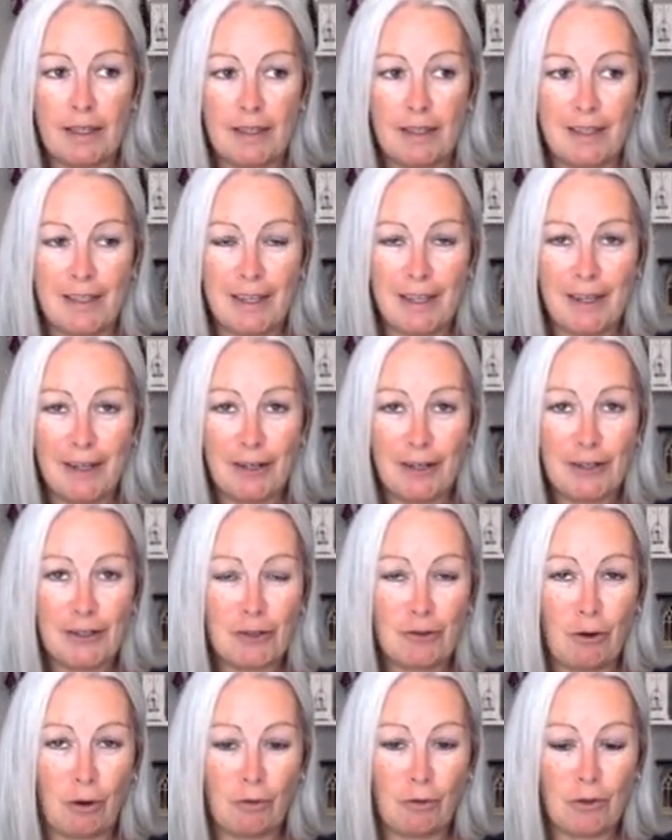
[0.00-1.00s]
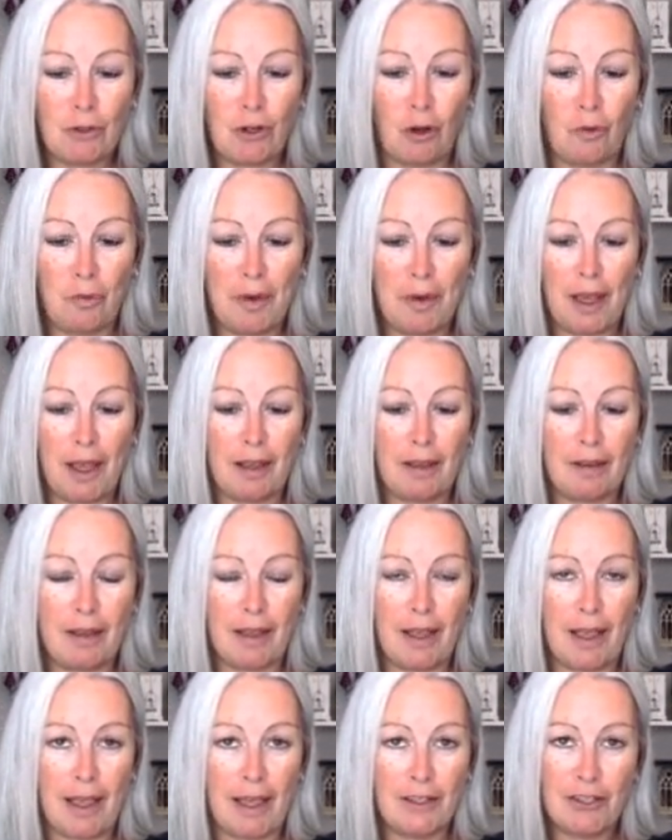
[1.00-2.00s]
The scroll top
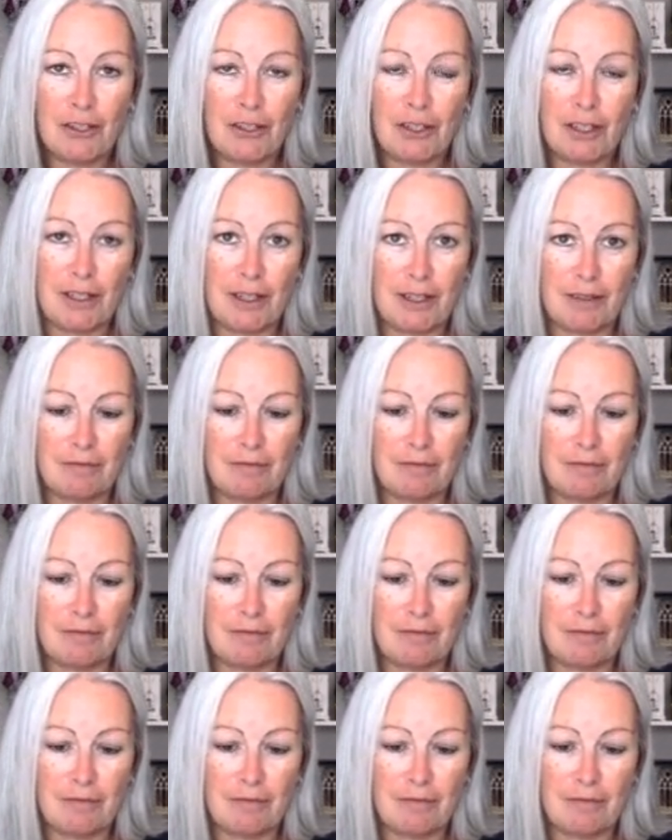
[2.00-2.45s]
edge